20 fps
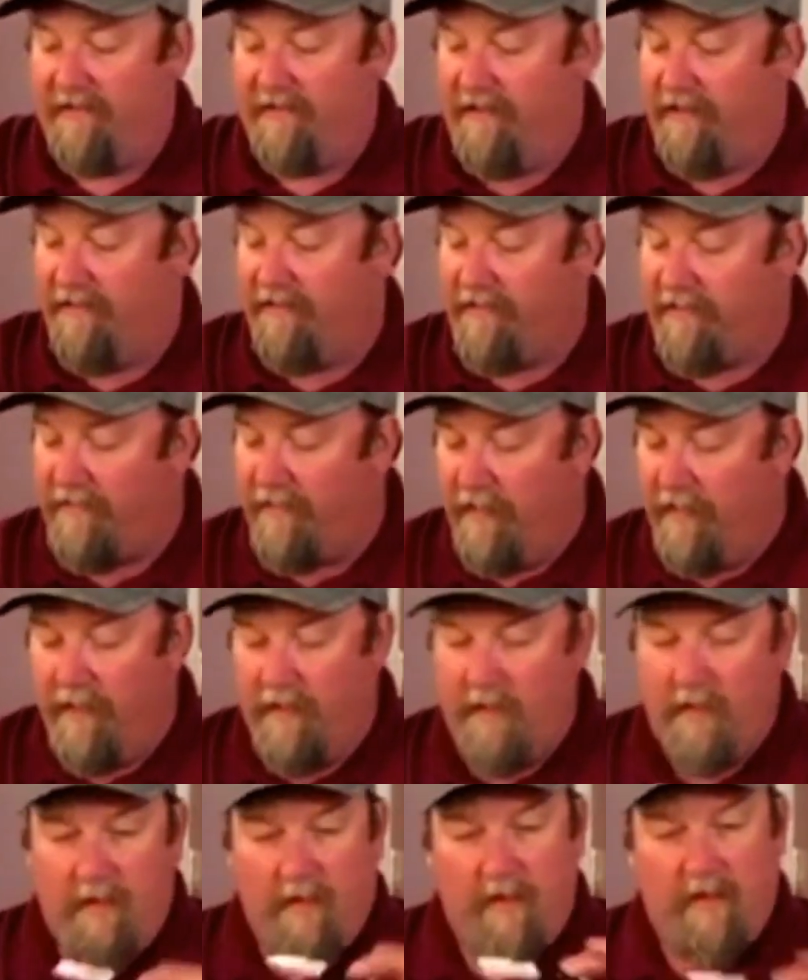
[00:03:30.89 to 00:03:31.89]
disc
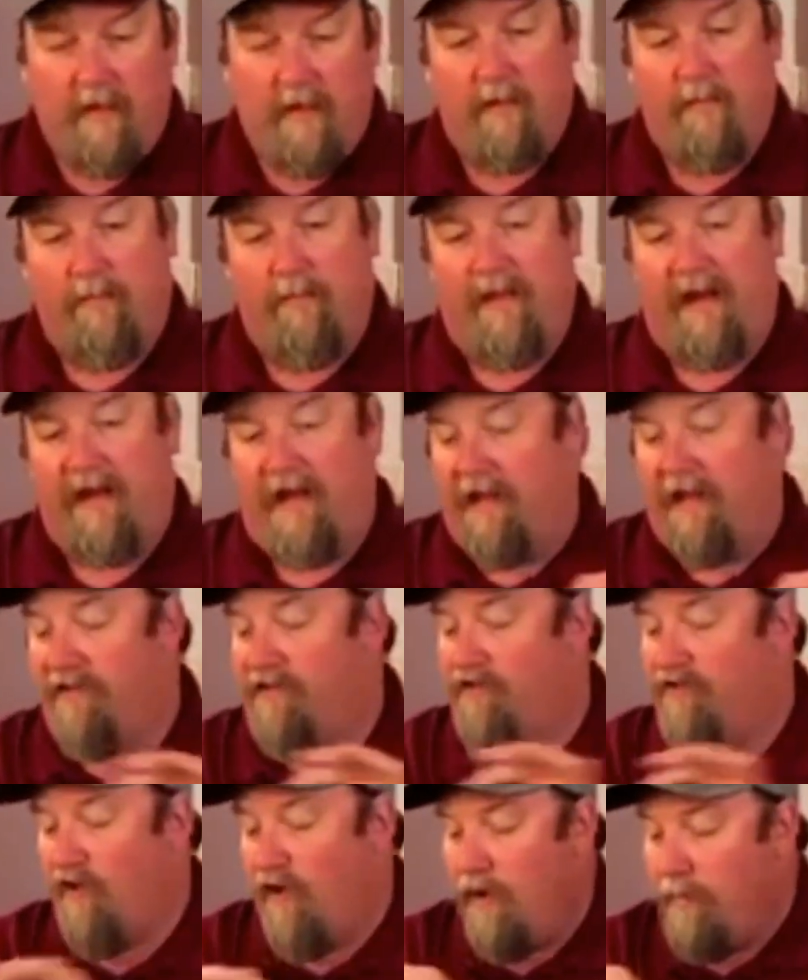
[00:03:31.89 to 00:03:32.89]
mini
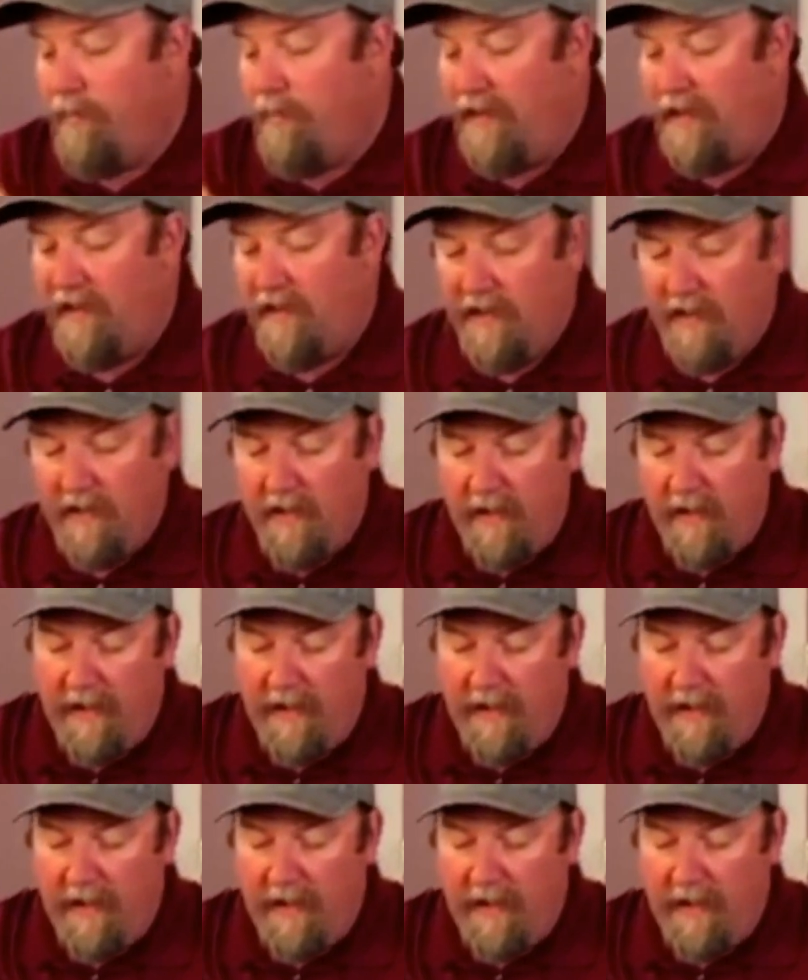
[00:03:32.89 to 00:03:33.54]
Sharpie,